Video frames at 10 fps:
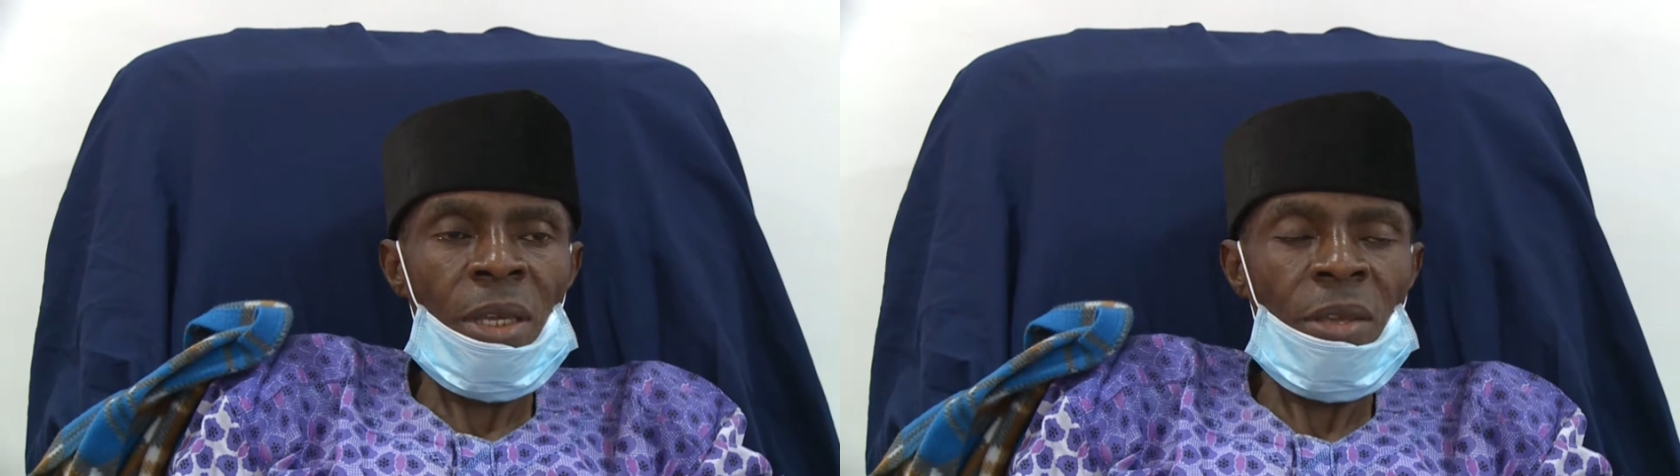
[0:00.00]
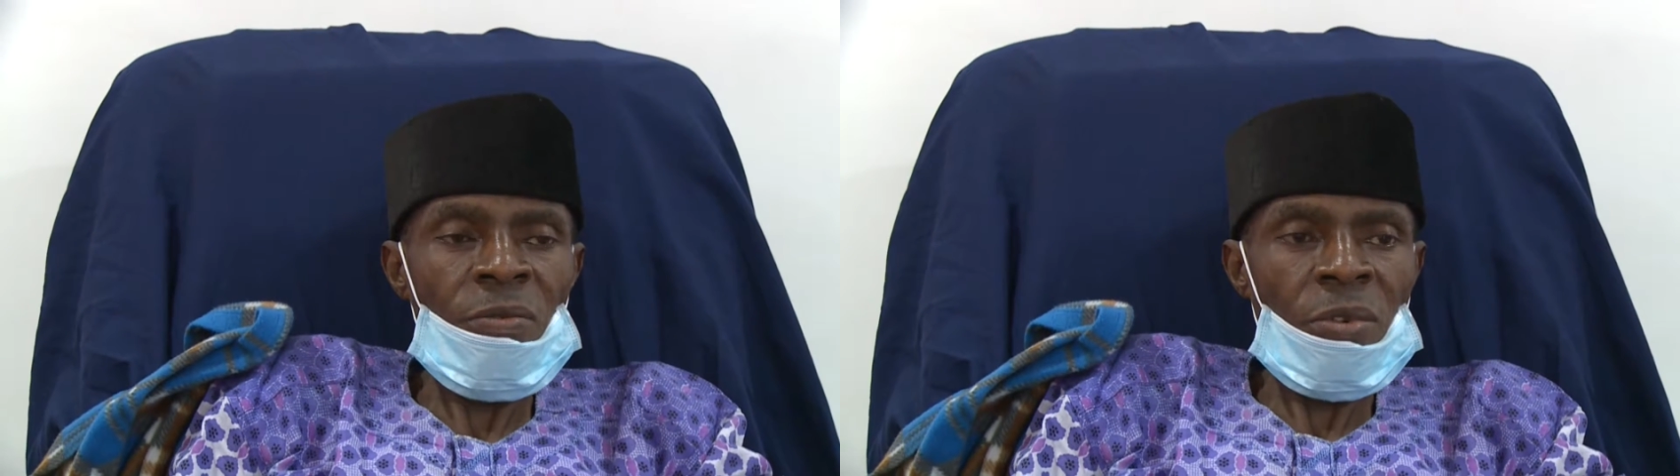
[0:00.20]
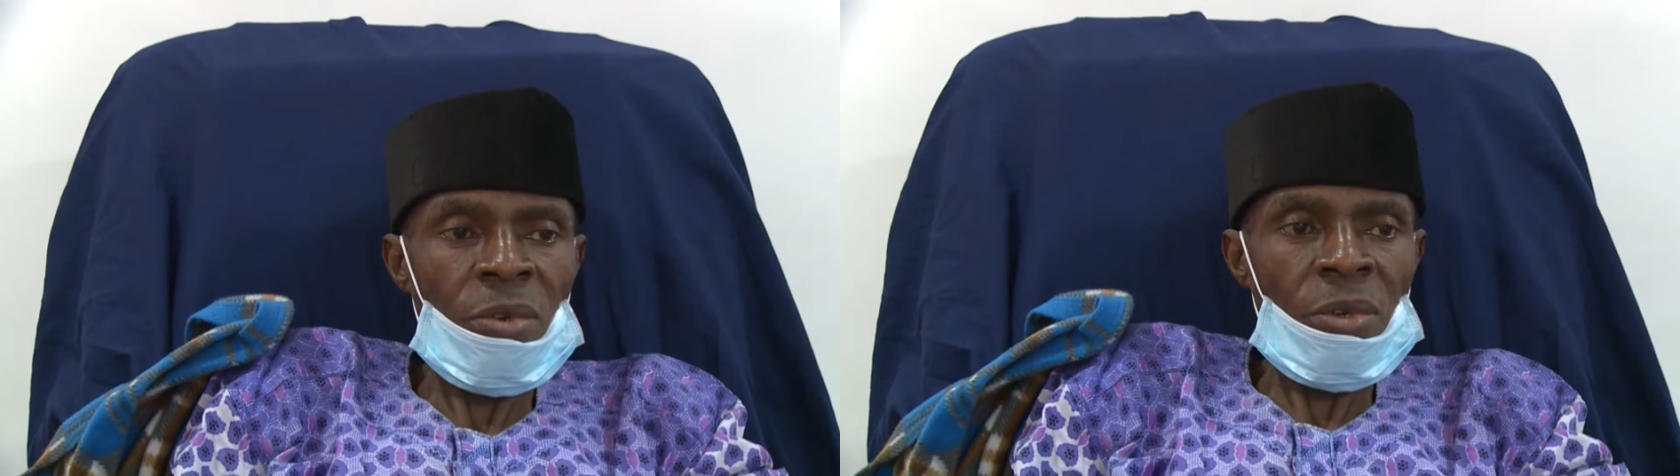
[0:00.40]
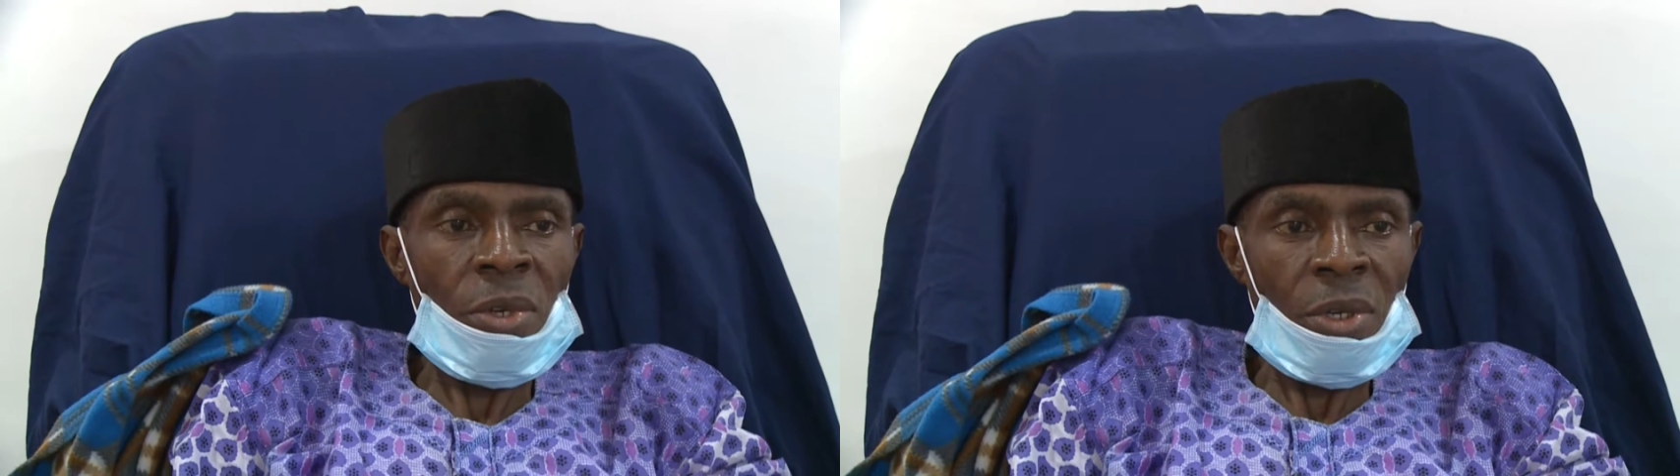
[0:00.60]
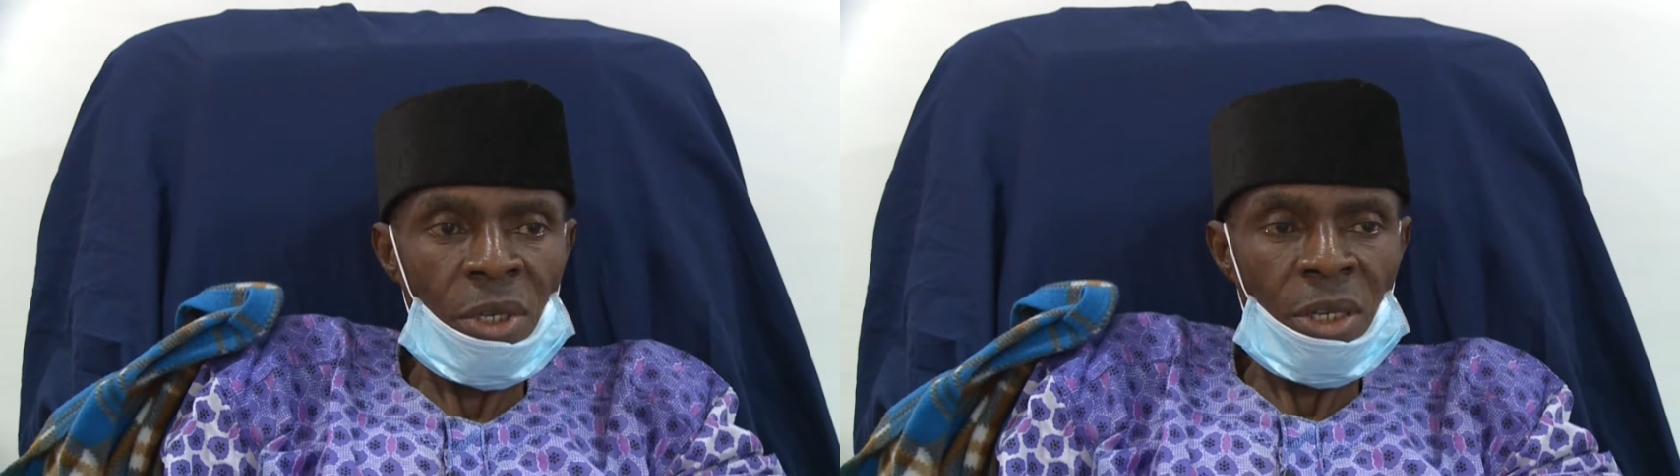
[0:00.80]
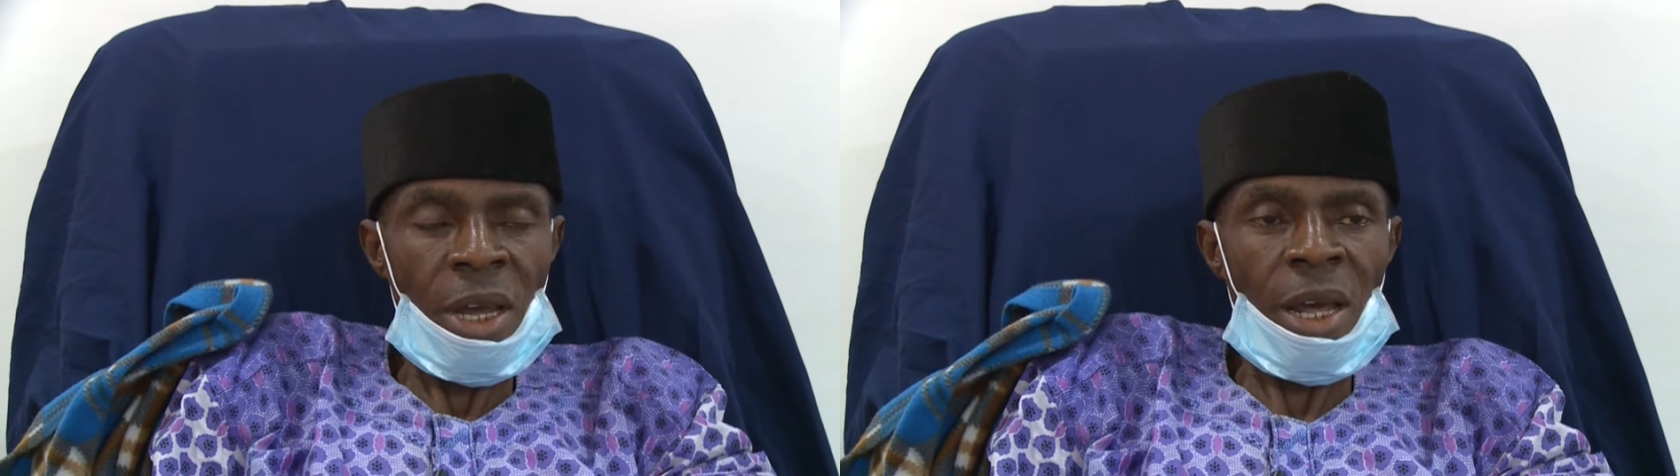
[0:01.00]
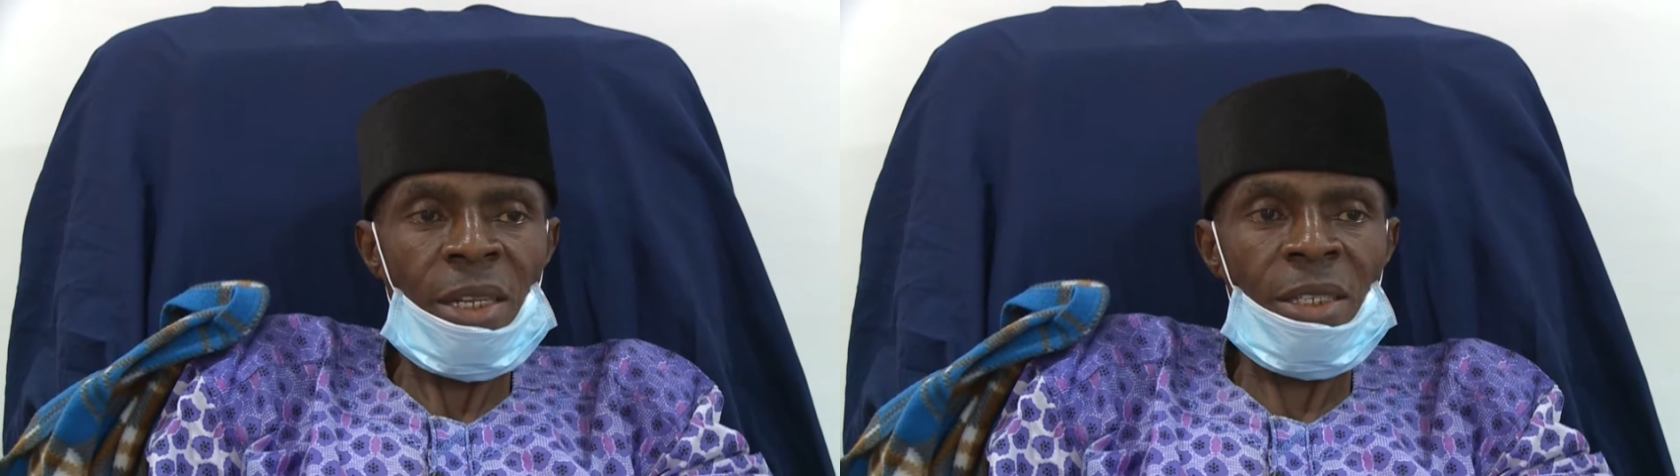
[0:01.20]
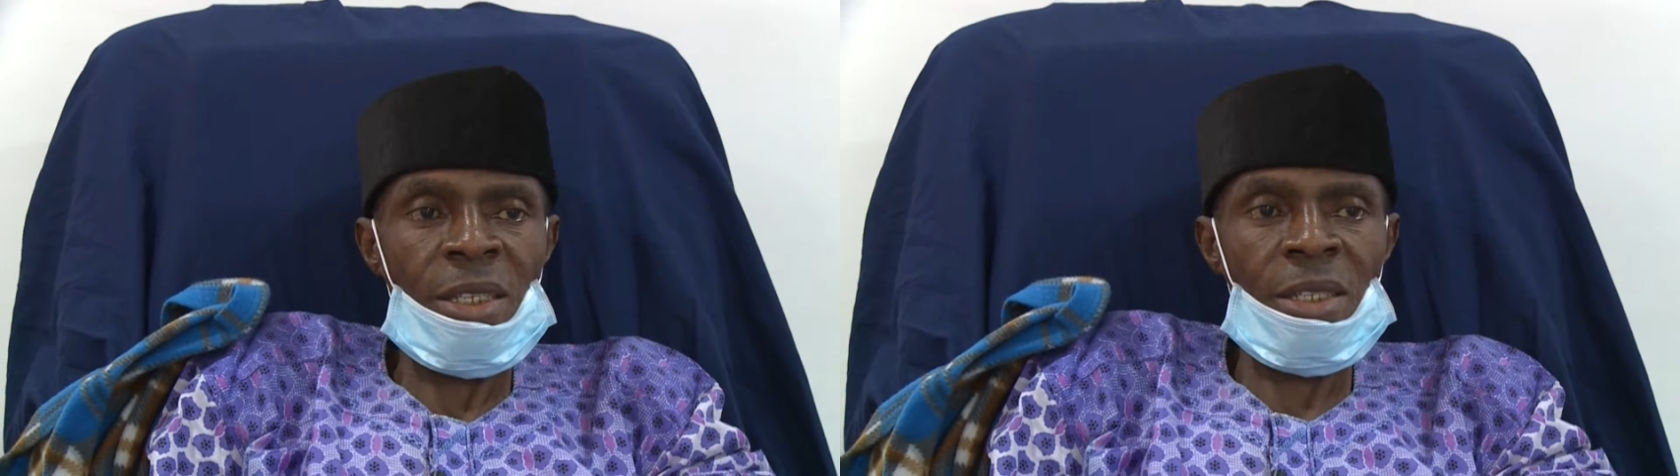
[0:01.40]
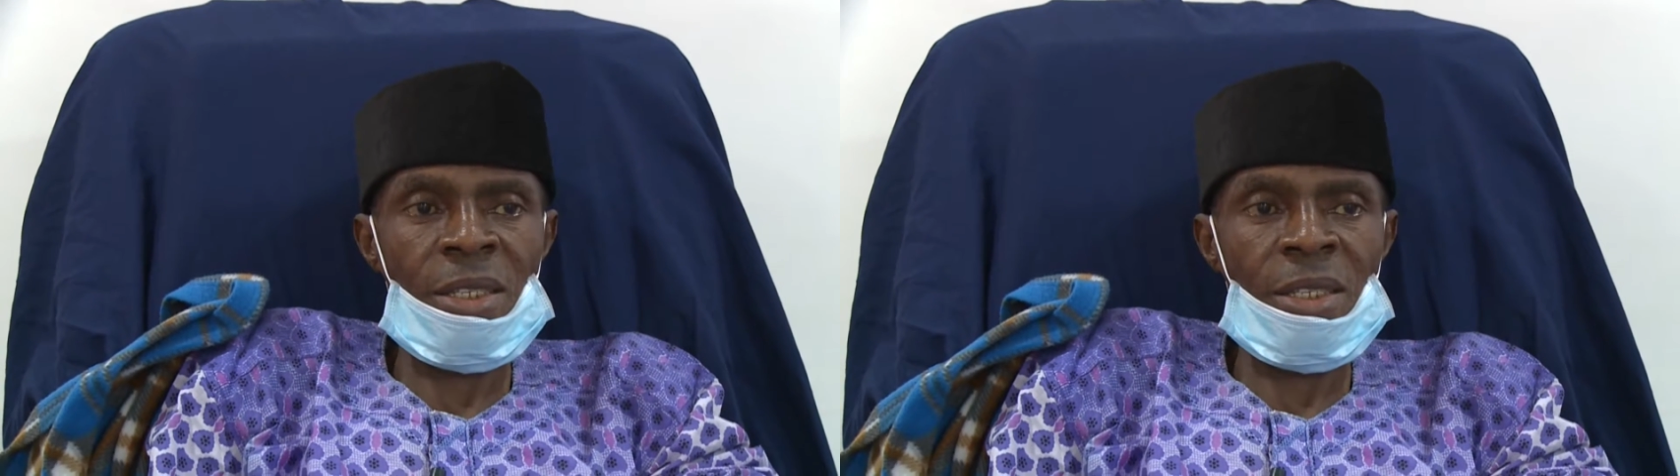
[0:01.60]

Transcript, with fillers: Even the dialysis,